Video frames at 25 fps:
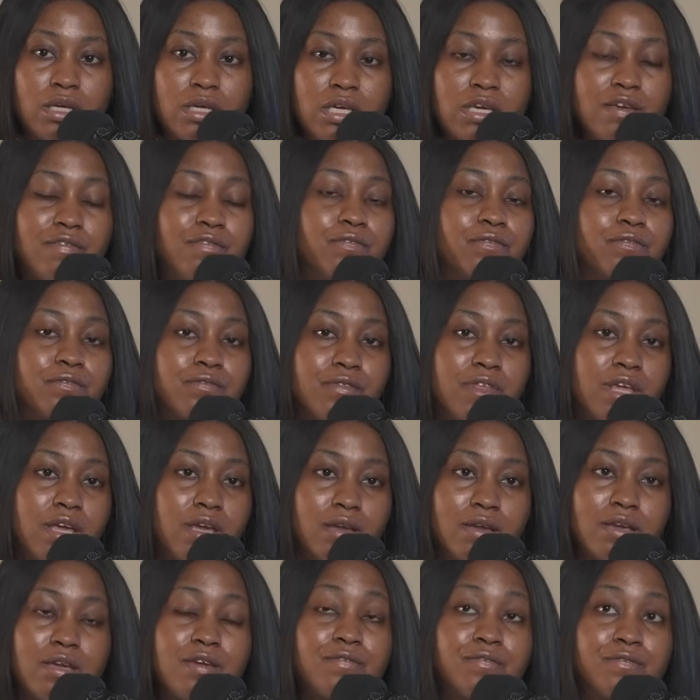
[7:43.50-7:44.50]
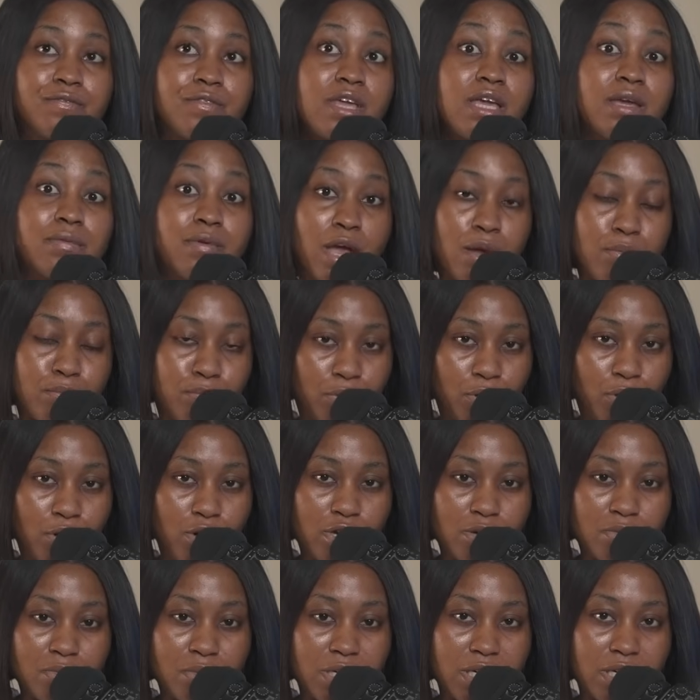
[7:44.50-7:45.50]
if they
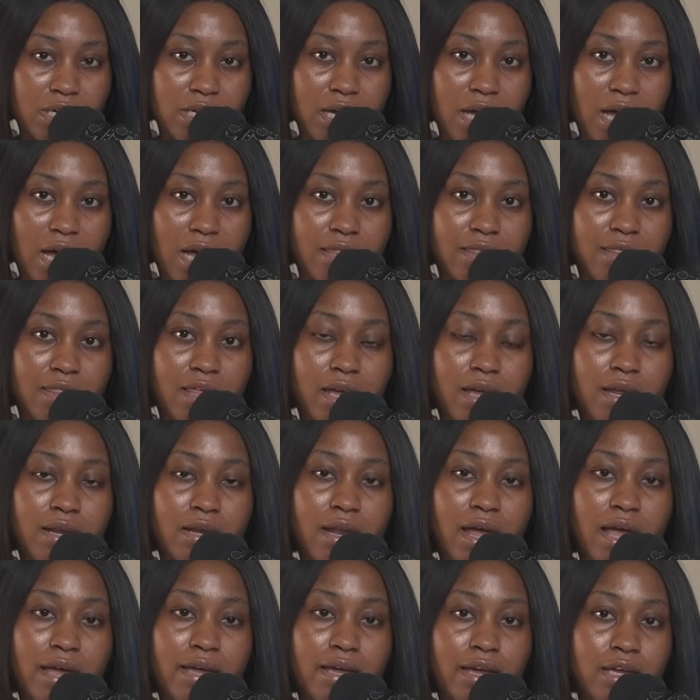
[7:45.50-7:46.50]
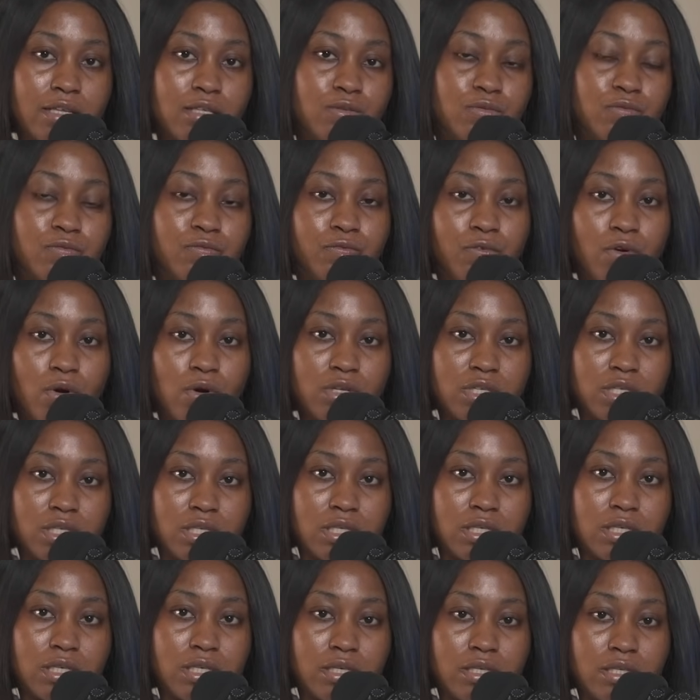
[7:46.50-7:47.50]
employ me and then I get to fall
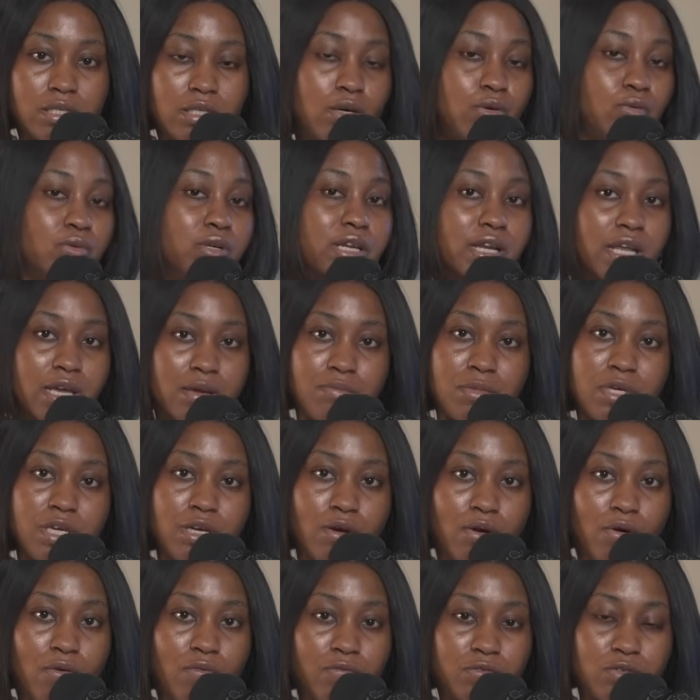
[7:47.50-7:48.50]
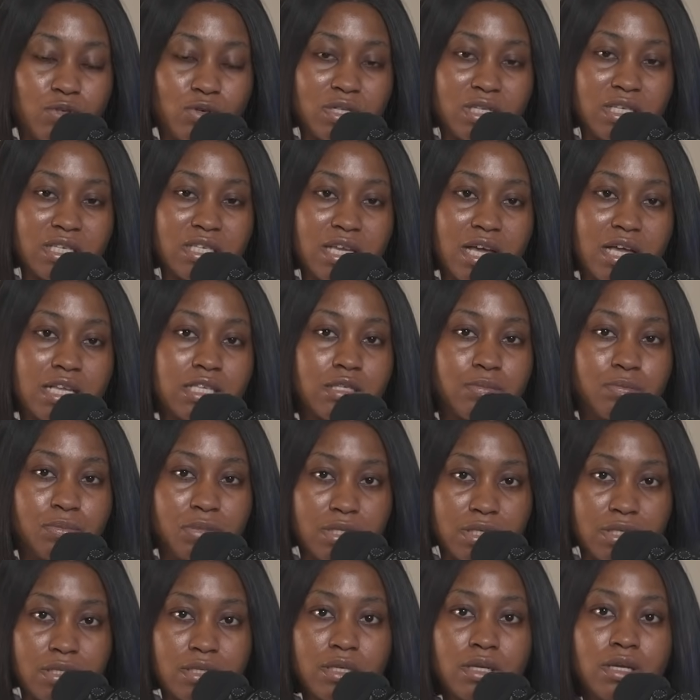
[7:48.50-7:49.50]
sick, they will lay me off. So this has
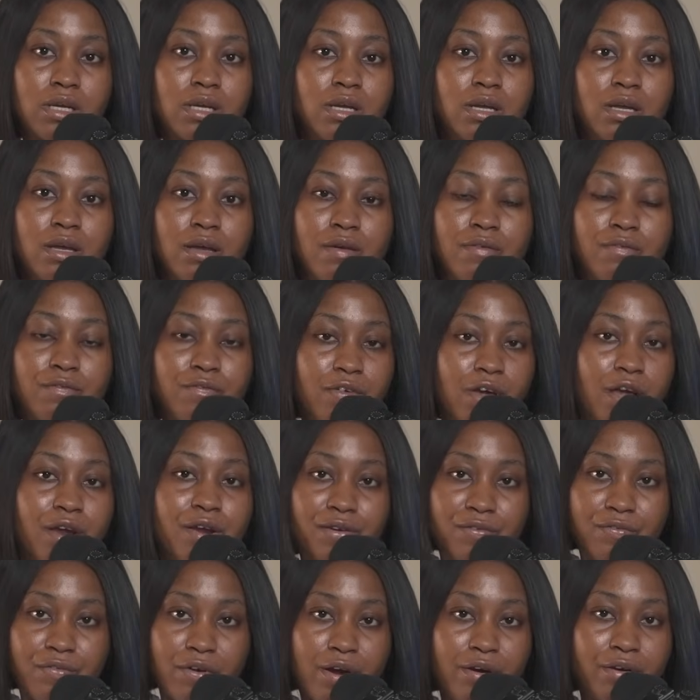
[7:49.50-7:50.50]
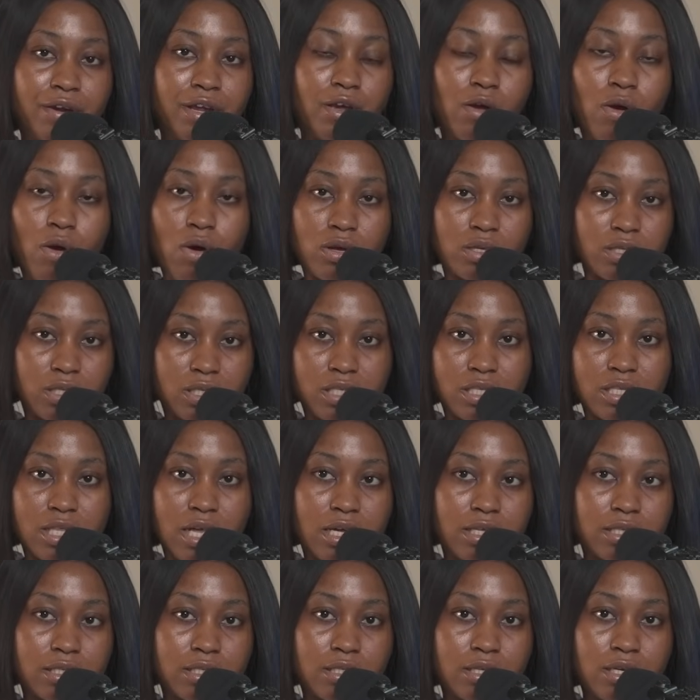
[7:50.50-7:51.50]
been very, very
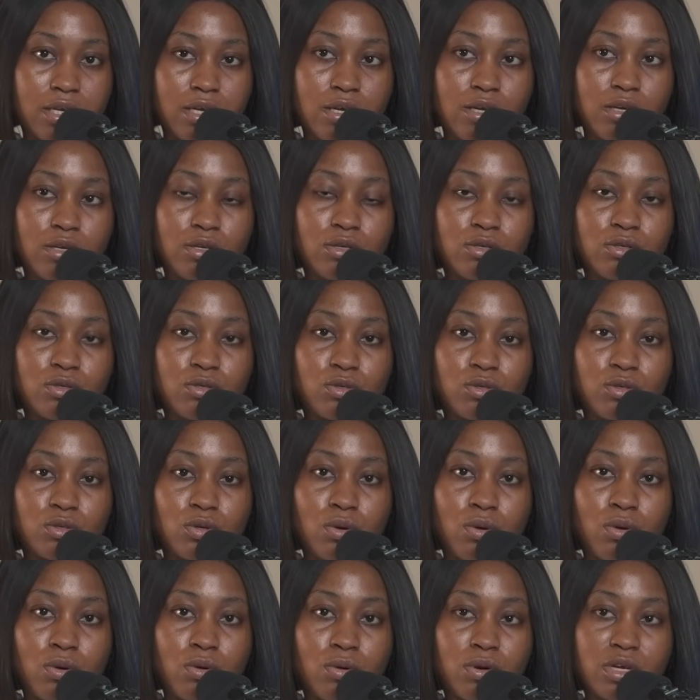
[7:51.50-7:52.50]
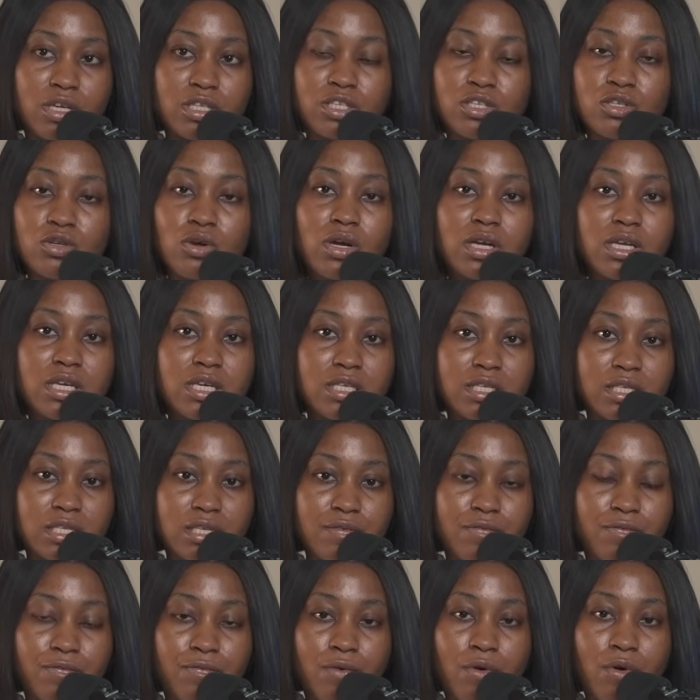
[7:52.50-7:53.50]
constant. So it's not
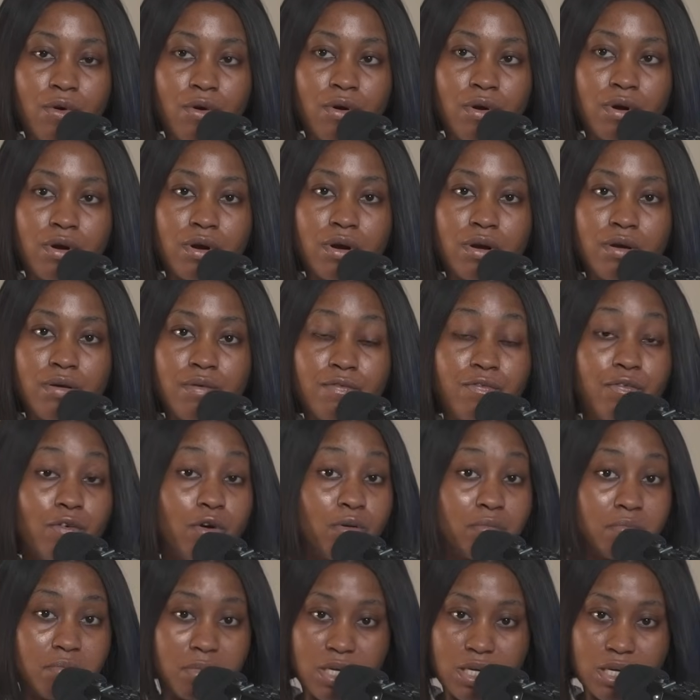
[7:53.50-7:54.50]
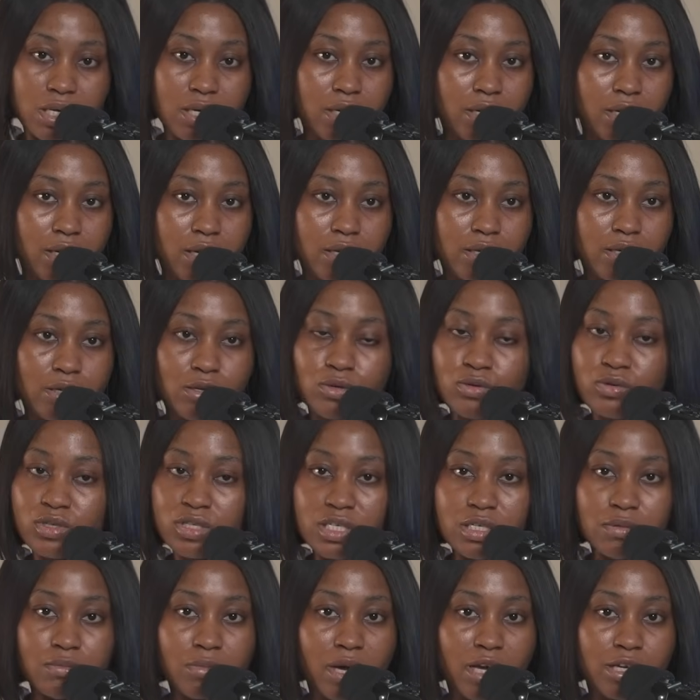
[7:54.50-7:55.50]
easy for me,
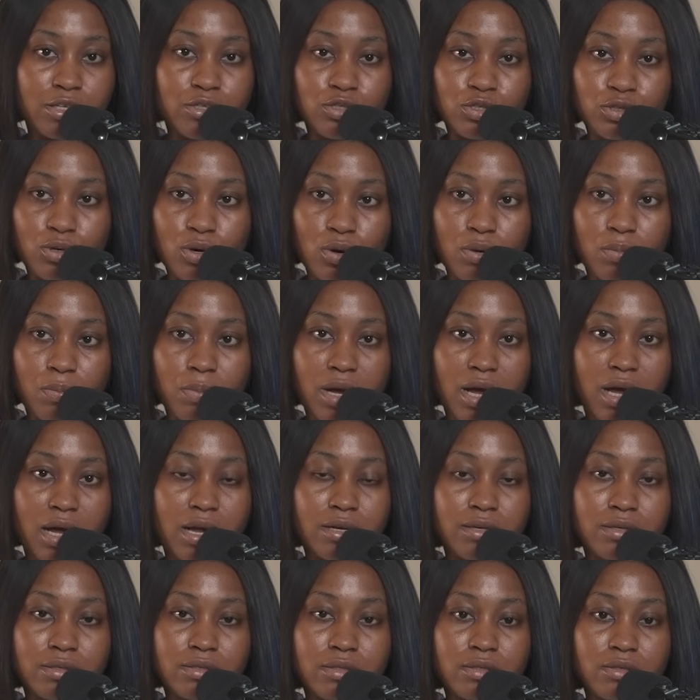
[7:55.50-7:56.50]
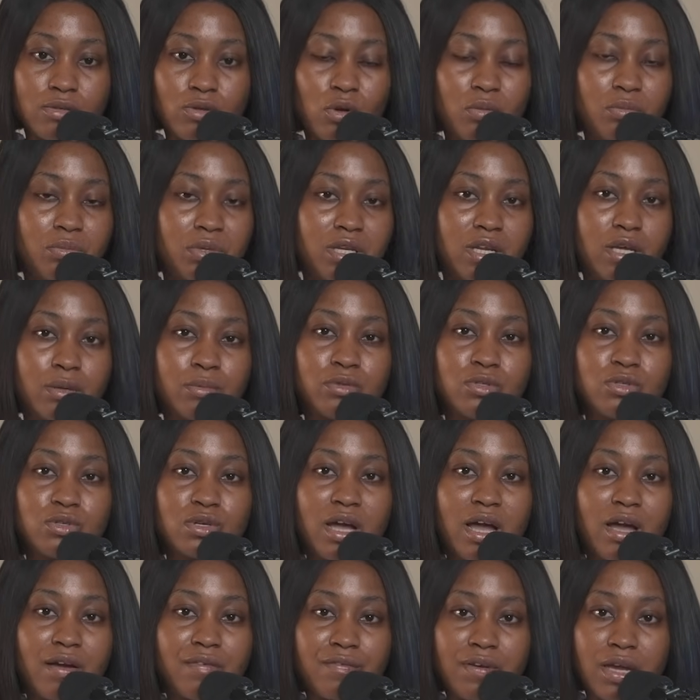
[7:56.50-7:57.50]
losing my job and not being able to
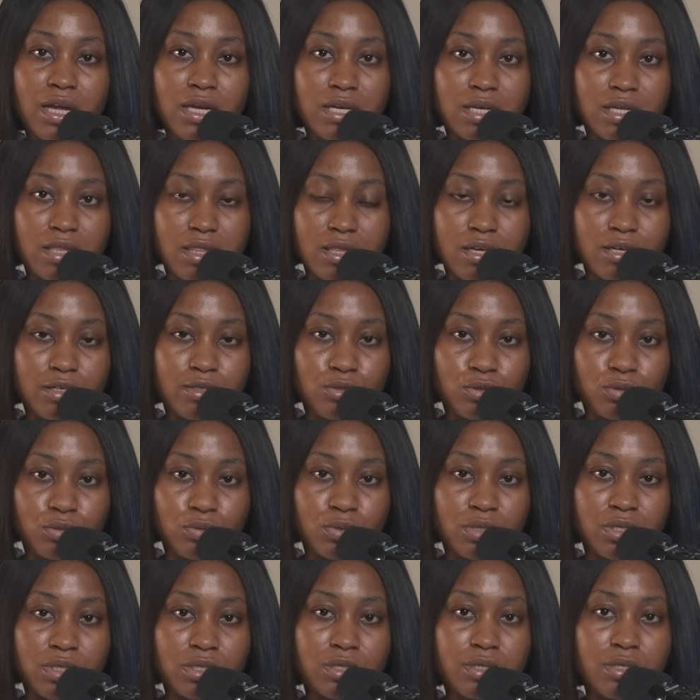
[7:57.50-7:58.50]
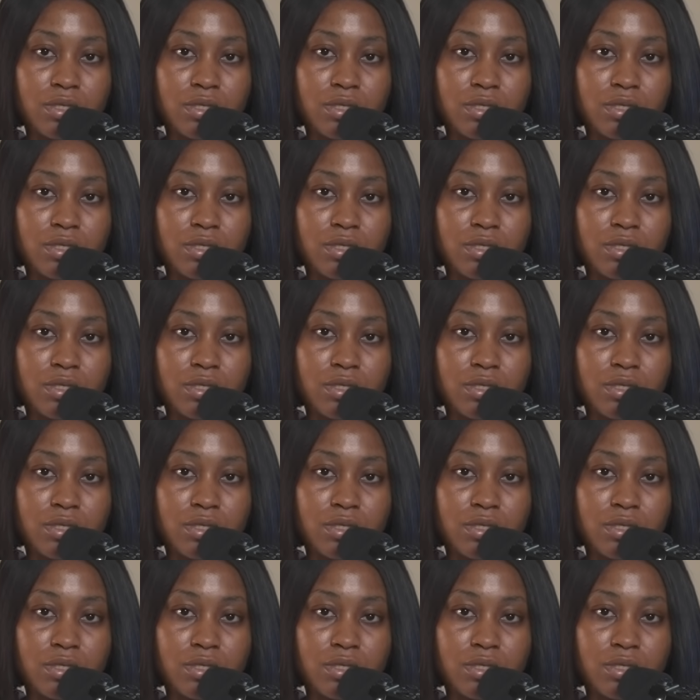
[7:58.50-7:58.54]
have anything doing.